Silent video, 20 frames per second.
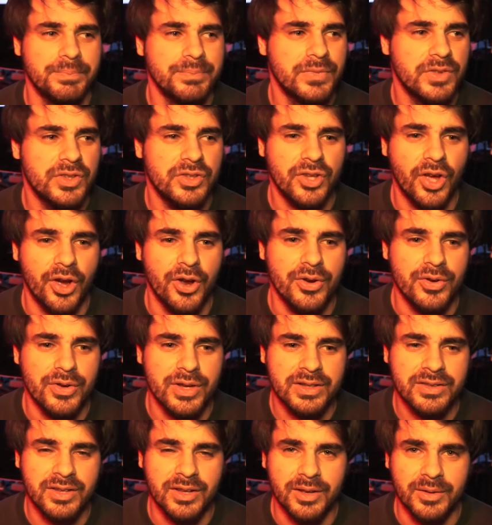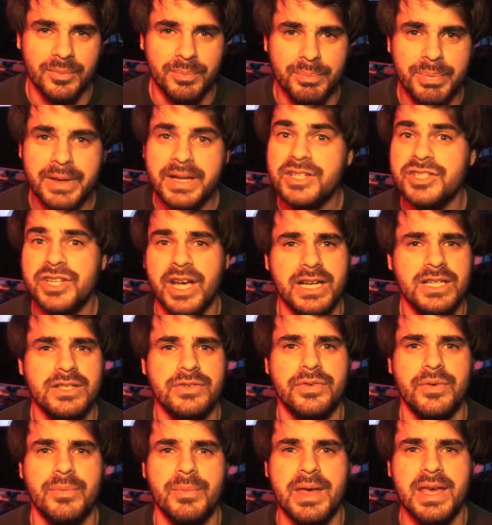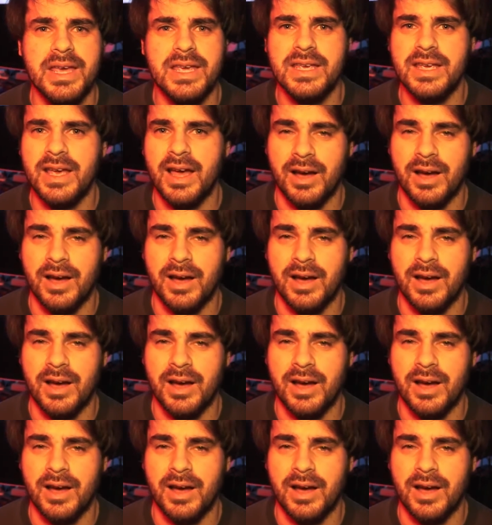So it's a big change for me.